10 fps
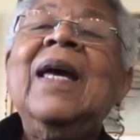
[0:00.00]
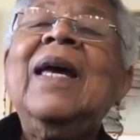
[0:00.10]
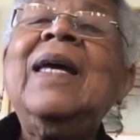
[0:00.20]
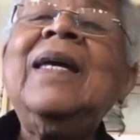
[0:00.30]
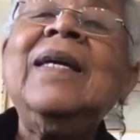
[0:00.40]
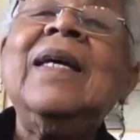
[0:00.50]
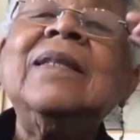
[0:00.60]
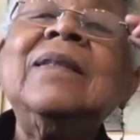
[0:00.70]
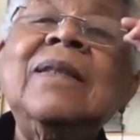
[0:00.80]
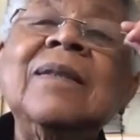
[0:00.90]

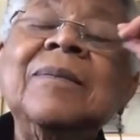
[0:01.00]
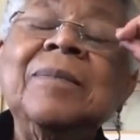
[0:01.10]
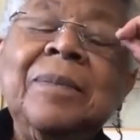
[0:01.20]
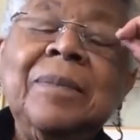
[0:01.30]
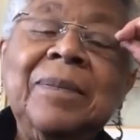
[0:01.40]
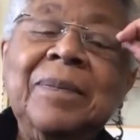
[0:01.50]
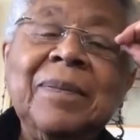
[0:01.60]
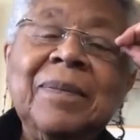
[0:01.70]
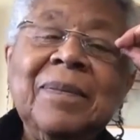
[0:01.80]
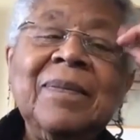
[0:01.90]
And
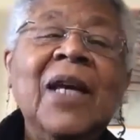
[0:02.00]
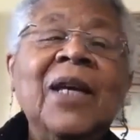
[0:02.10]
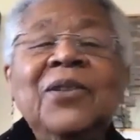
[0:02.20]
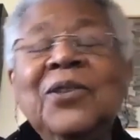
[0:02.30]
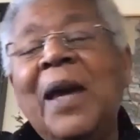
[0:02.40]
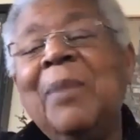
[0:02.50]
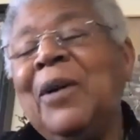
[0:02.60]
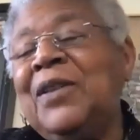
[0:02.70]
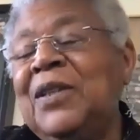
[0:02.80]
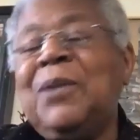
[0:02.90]
you can't
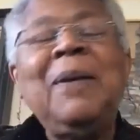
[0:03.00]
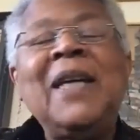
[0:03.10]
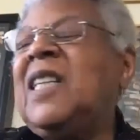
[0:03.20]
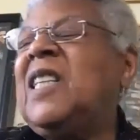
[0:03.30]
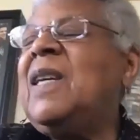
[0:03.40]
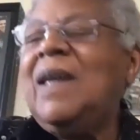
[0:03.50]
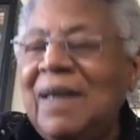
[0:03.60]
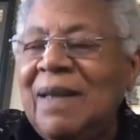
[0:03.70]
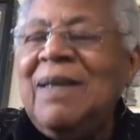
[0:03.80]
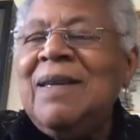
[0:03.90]
participate in
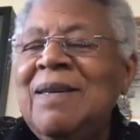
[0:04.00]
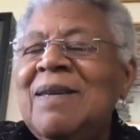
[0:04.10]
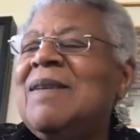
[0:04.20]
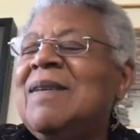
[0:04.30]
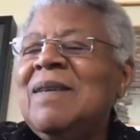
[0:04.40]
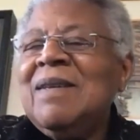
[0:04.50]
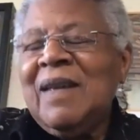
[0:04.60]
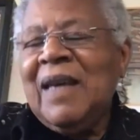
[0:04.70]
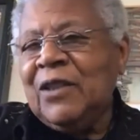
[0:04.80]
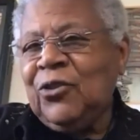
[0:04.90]
any
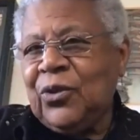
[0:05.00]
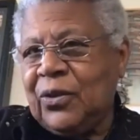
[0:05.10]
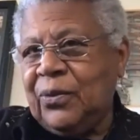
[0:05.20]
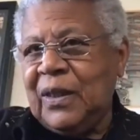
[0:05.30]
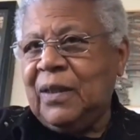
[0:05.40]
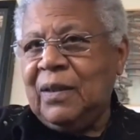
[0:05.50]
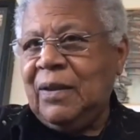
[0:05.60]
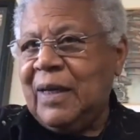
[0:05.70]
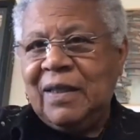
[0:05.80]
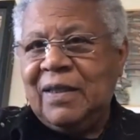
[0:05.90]
extracurricular
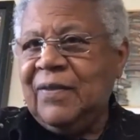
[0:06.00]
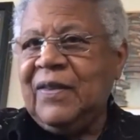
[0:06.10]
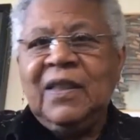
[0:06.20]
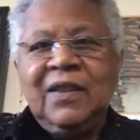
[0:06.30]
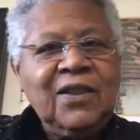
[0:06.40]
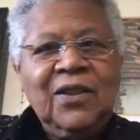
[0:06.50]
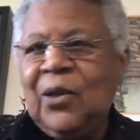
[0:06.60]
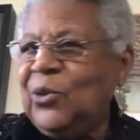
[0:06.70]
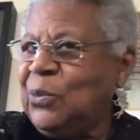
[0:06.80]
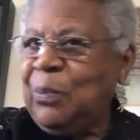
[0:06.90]
activities
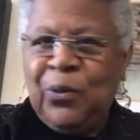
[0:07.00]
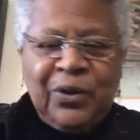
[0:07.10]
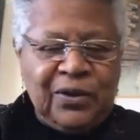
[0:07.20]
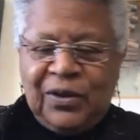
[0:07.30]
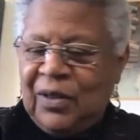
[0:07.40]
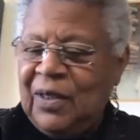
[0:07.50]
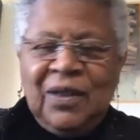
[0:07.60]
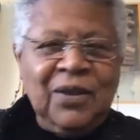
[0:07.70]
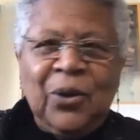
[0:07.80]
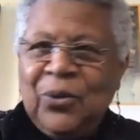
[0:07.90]
no sports,
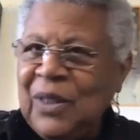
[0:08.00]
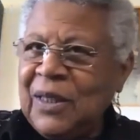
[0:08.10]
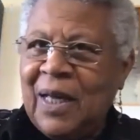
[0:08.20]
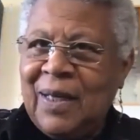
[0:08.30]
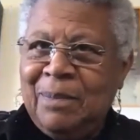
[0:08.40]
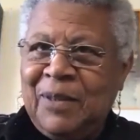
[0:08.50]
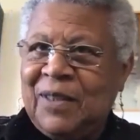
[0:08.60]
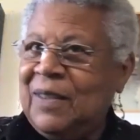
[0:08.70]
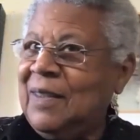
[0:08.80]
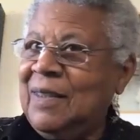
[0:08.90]
no
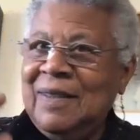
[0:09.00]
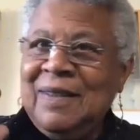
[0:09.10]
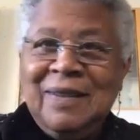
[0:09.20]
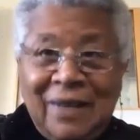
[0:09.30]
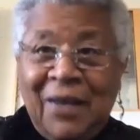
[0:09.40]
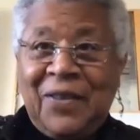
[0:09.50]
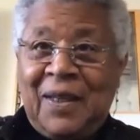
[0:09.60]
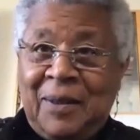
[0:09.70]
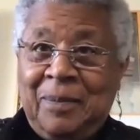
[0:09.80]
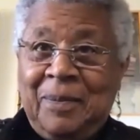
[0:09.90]
clubs,
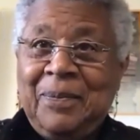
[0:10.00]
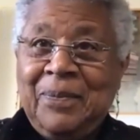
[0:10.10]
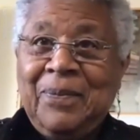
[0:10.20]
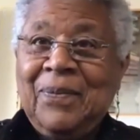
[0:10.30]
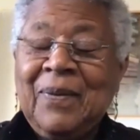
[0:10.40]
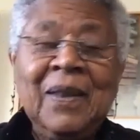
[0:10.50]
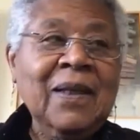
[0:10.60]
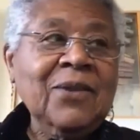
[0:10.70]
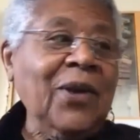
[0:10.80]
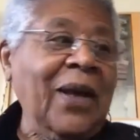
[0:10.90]
nothing.
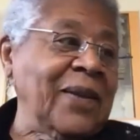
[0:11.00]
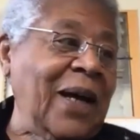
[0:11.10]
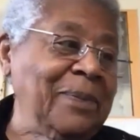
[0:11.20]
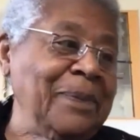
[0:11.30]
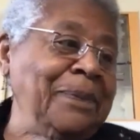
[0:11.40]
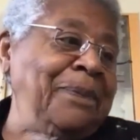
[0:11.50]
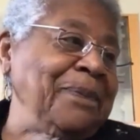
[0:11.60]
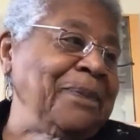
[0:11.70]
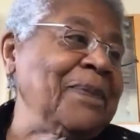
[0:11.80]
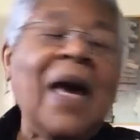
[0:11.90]
So I thought, hmm,
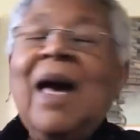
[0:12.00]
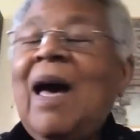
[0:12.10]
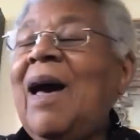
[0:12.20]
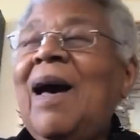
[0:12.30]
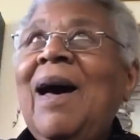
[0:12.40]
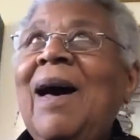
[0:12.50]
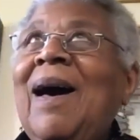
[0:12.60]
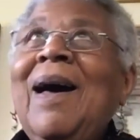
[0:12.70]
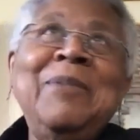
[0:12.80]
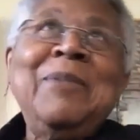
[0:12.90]

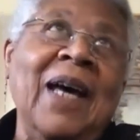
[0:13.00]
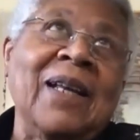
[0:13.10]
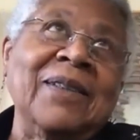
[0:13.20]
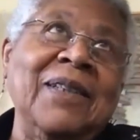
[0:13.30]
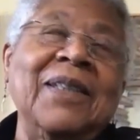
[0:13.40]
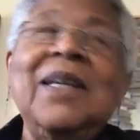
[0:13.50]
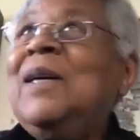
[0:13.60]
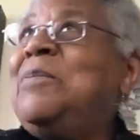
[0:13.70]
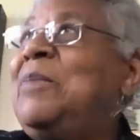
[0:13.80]
I'm talented, I'm